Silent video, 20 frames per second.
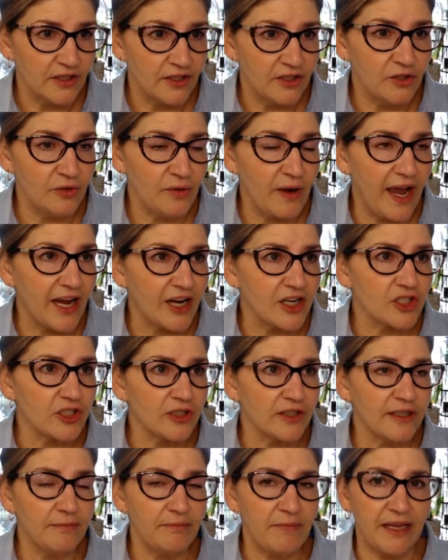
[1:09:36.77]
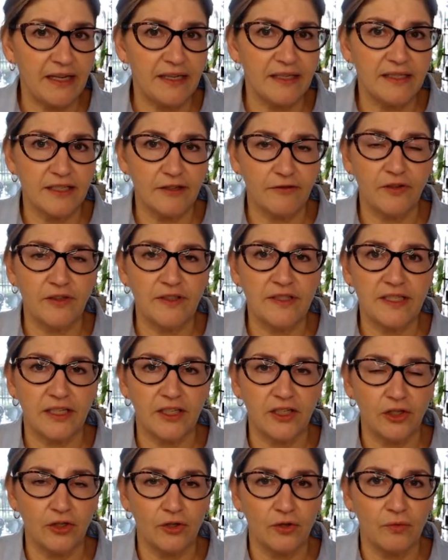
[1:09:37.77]
You actually made a difference
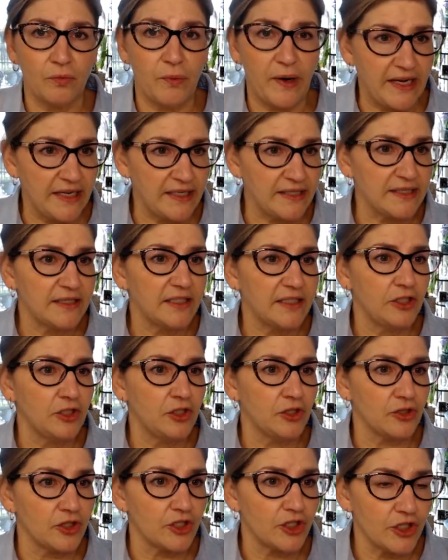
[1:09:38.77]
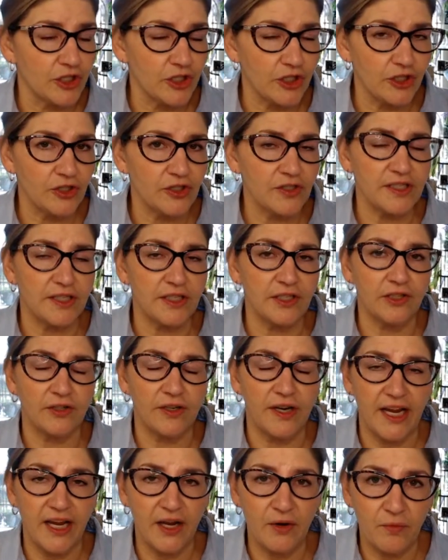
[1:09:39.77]
in your weight, in your sugars, in your
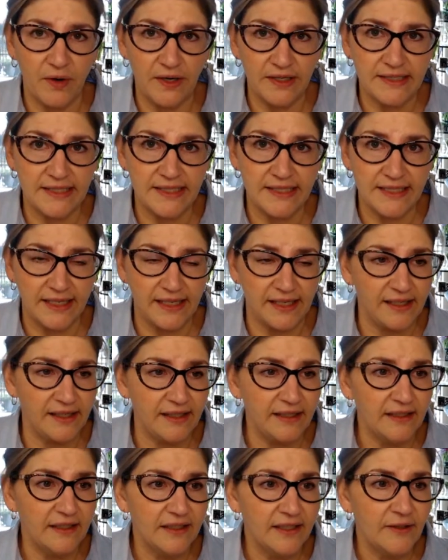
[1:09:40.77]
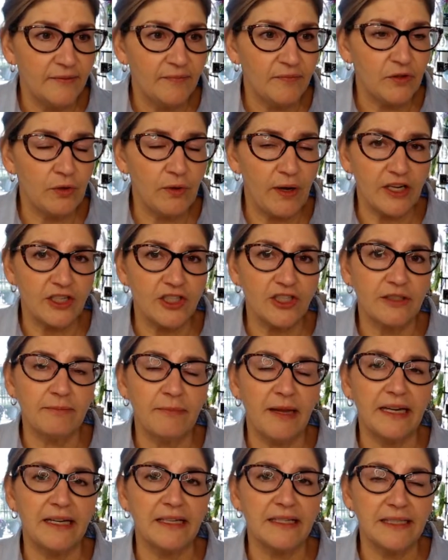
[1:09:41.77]
A1C. You actually
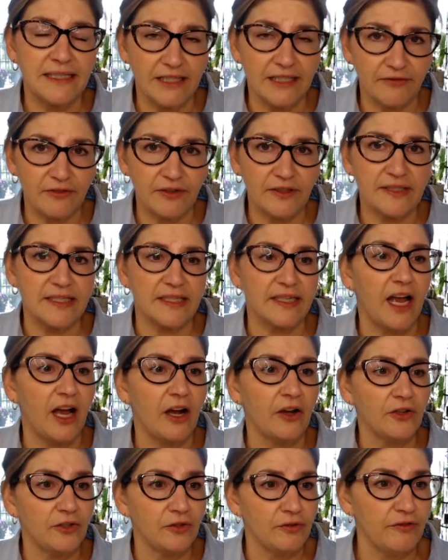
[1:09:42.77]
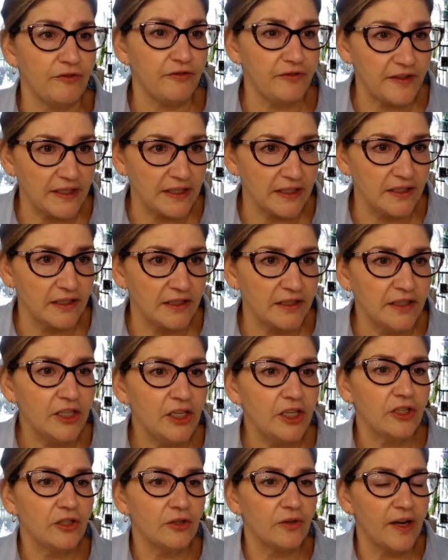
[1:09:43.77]
made a difference in how you feel.
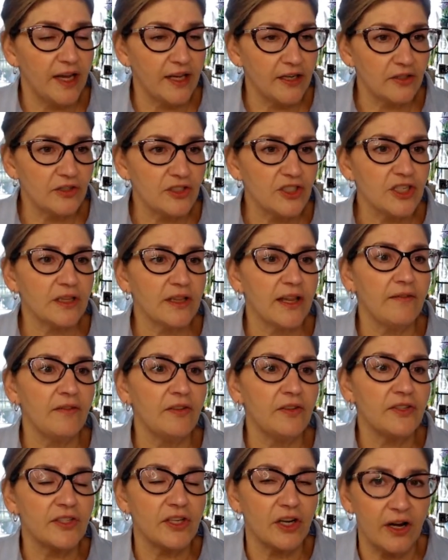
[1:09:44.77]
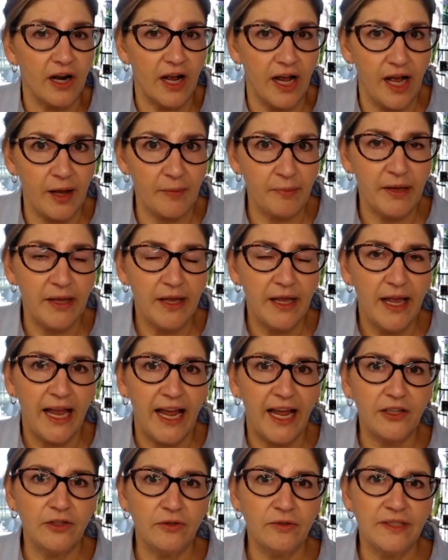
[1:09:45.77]
Your energy levels are up,
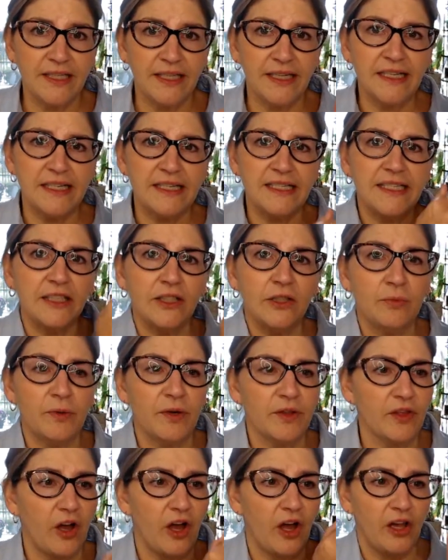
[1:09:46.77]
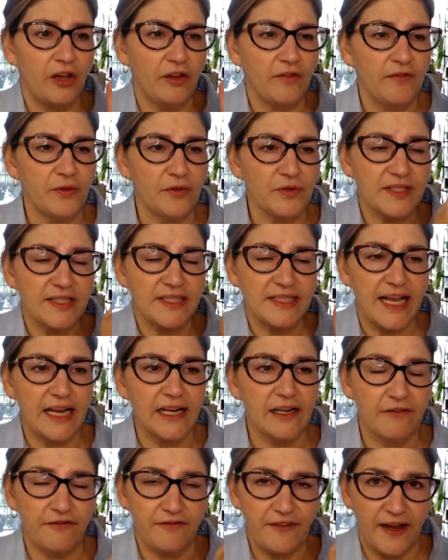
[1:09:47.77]
and you didn't deal with all of those
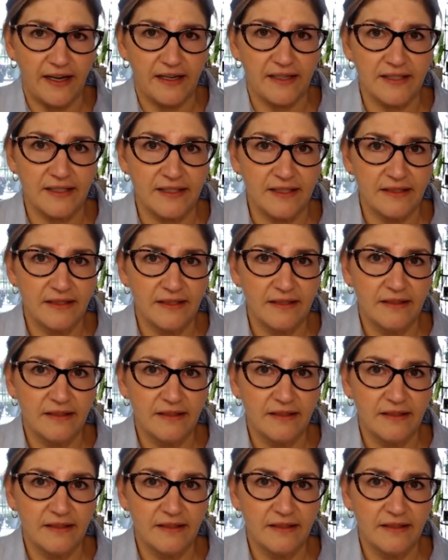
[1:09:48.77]
side effects.